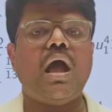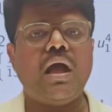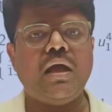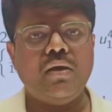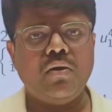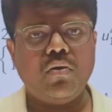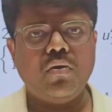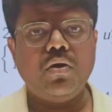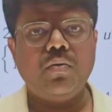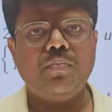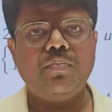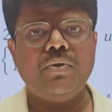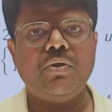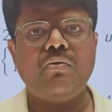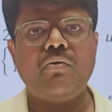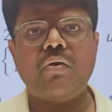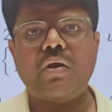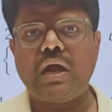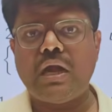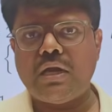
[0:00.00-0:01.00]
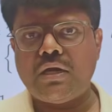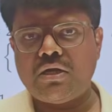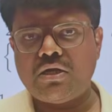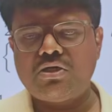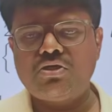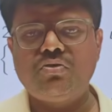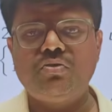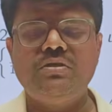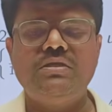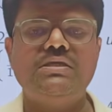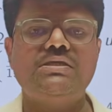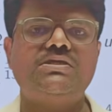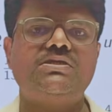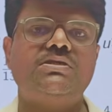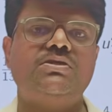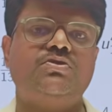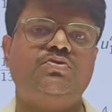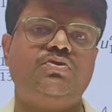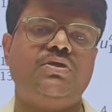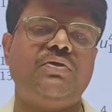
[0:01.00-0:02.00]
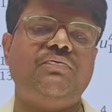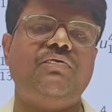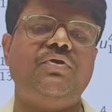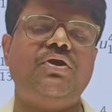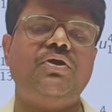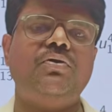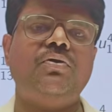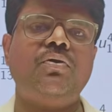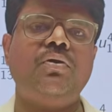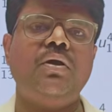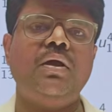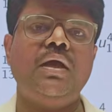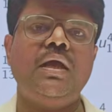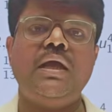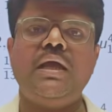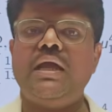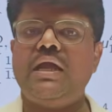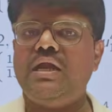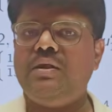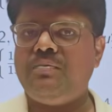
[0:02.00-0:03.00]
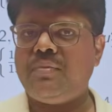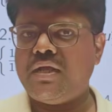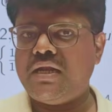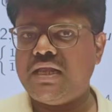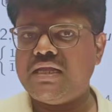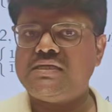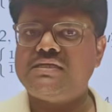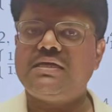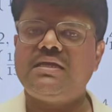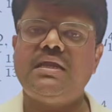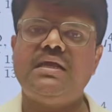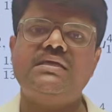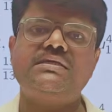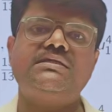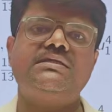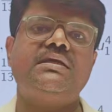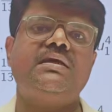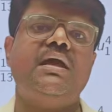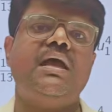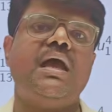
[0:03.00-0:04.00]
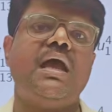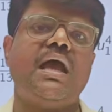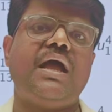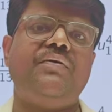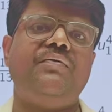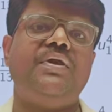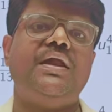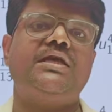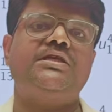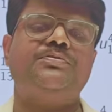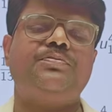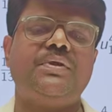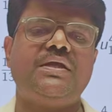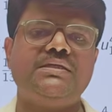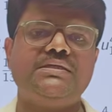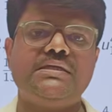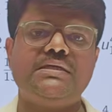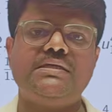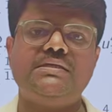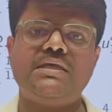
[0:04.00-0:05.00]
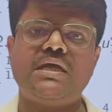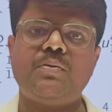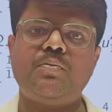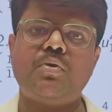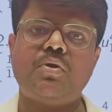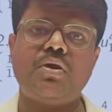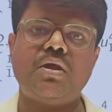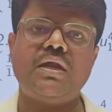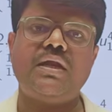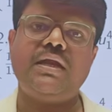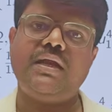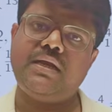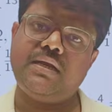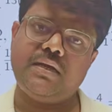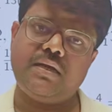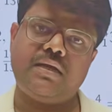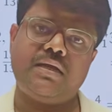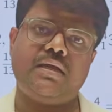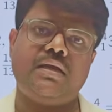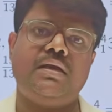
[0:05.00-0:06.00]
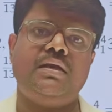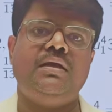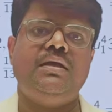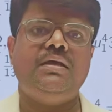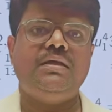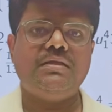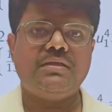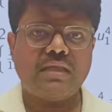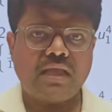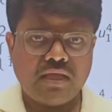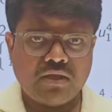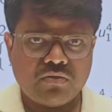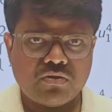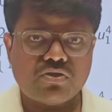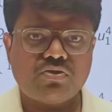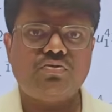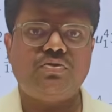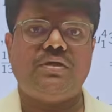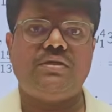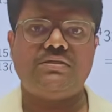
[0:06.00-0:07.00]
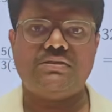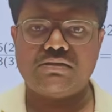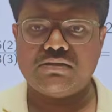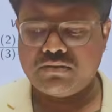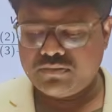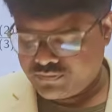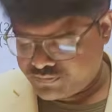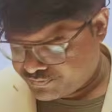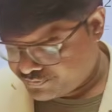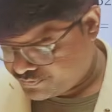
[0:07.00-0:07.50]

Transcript: I hope you have understood this today video. In my next class, I will explain CCR model in detail. Thank you, students.